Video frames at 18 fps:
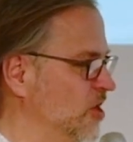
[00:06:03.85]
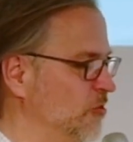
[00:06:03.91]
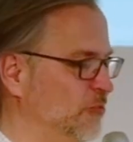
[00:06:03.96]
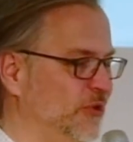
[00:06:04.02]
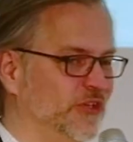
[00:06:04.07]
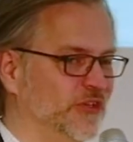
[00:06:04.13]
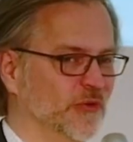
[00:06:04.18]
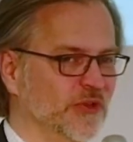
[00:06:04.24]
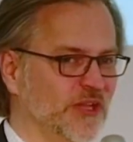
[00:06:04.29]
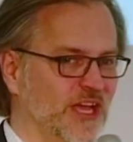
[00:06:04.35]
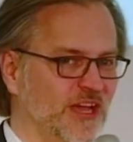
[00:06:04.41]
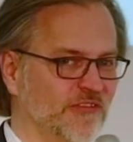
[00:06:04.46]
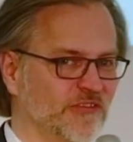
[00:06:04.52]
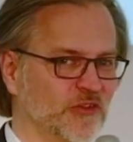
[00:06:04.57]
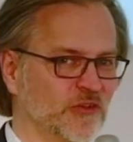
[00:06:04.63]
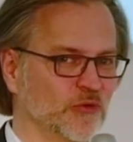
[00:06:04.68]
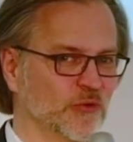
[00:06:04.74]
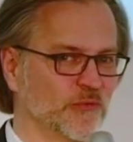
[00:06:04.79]
We don't have
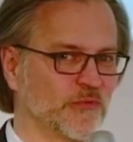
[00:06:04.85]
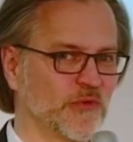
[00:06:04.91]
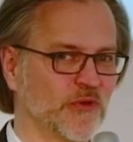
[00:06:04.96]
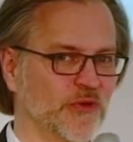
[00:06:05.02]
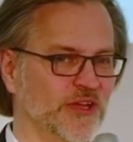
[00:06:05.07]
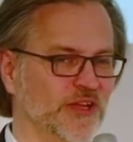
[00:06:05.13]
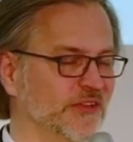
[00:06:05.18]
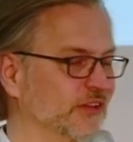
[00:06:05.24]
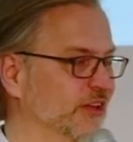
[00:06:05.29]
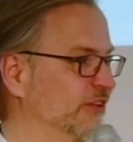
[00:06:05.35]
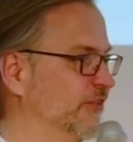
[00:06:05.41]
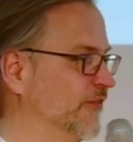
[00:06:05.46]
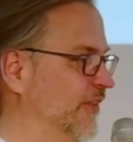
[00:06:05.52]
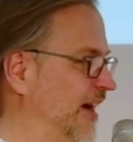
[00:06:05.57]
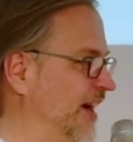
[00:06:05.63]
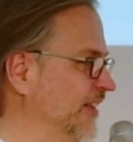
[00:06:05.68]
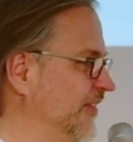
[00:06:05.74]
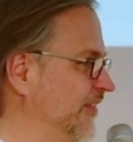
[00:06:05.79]
to look for
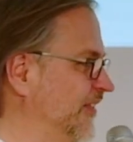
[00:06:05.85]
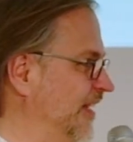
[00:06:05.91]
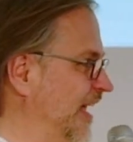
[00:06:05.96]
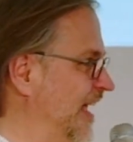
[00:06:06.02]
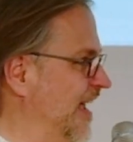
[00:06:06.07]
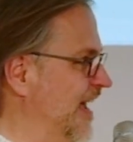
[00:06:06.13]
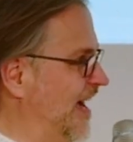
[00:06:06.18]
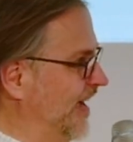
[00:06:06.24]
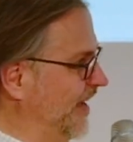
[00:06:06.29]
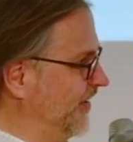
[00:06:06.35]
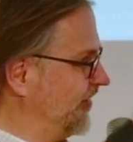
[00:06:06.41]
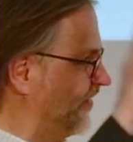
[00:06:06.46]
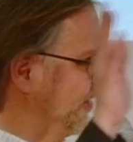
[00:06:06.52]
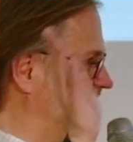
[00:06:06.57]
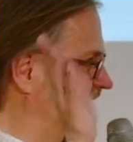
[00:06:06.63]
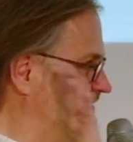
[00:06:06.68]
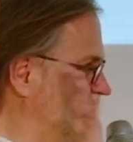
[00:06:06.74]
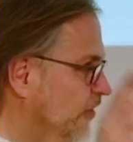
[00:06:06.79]
advanced AI
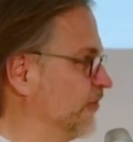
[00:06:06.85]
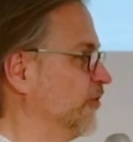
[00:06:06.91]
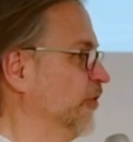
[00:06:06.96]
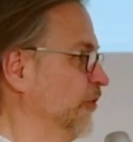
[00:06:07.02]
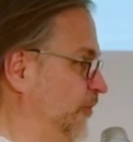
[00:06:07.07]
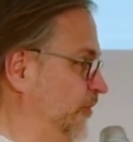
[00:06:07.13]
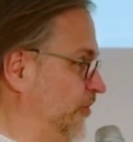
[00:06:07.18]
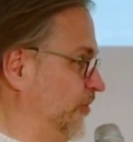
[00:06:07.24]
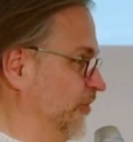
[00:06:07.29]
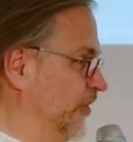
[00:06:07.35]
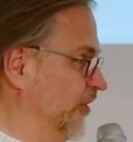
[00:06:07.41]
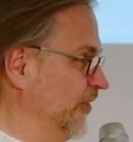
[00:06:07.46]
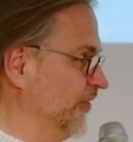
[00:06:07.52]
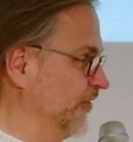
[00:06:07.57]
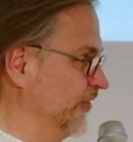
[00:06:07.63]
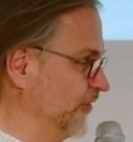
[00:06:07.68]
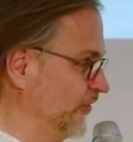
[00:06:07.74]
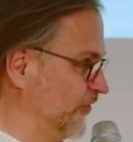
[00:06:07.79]
stuff. Of course, we should
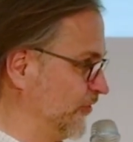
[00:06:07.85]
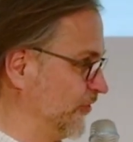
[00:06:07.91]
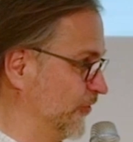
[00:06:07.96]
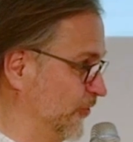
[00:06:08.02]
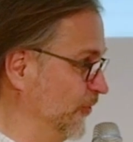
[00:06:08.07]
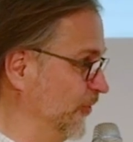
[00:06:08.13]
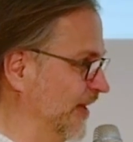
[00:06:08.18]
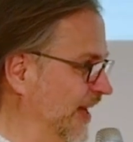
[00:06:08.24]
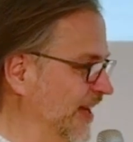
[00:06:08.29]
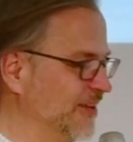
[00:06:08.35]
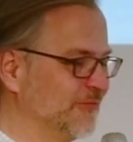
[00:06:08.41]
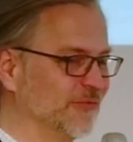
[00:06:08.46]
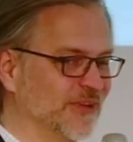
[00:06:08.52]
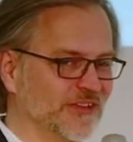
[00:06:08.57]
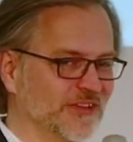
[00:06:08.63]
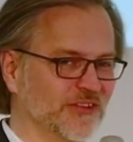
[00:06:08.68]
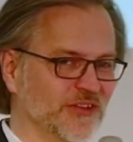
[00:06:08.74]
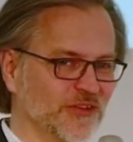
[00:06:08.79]
also do that,
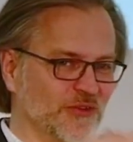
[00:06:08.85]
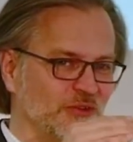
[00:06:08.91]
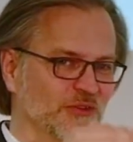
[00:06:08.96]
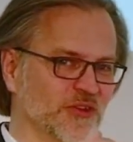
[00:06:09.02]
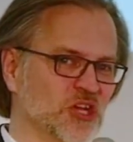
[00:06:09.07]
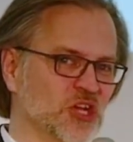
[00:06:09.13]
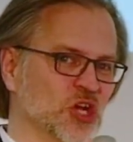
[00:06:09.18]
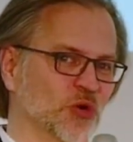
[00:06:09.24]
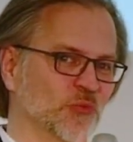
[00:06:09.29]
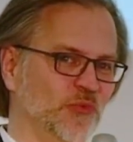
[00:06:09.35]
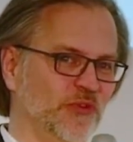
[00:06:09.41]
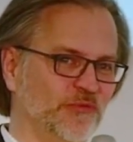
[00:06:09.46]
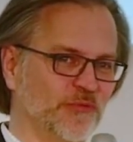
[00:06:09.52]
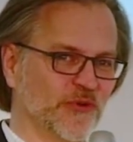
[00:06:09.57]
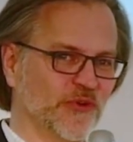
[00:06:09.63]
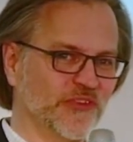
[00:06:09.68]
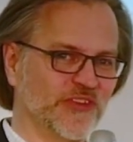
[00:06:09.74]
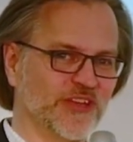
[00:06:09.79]
but we
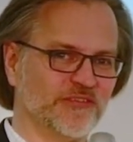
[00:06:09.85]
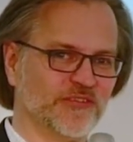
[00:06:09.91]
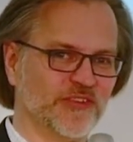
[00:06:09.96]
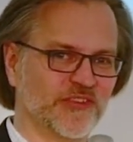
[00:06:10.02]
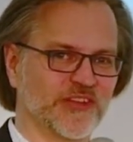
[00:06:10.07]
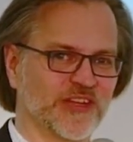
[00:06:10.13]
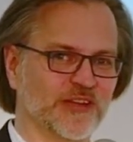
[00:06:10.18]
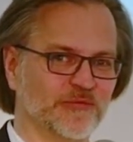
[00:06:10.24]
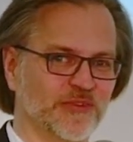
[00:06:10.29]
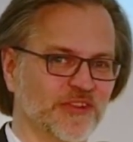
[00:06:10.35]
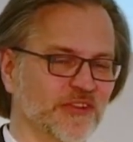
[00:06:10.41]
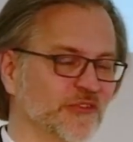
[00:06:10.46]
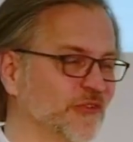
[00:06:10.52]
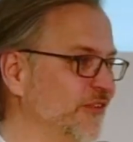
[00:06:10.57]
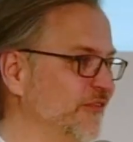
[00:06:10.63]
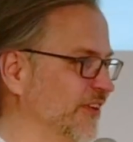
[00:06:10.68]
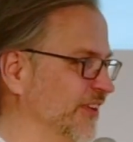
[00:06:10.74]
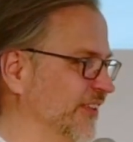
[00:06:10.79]
first have to start with the
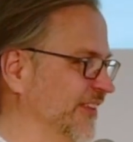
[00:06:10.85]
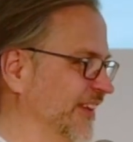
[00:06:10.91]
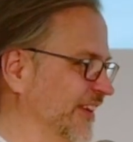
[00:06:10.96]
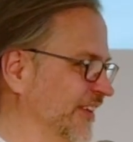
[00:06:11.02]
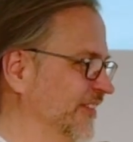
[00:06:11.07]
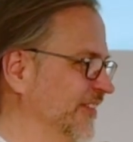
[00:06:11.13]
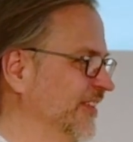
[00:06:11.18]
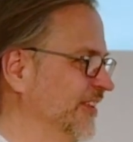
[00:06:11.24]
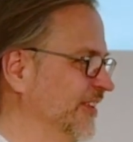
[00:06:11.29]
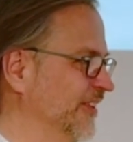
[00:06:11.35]
trivial things.